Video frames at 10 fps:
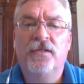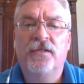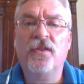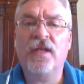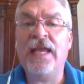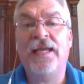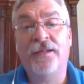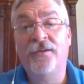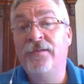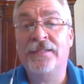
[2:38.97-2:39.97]
so that he
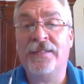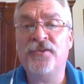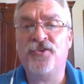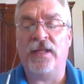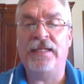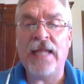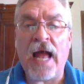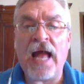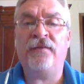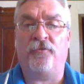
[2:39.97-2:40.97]
could essentially
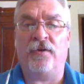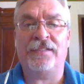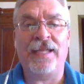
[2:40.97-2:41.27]
die for us.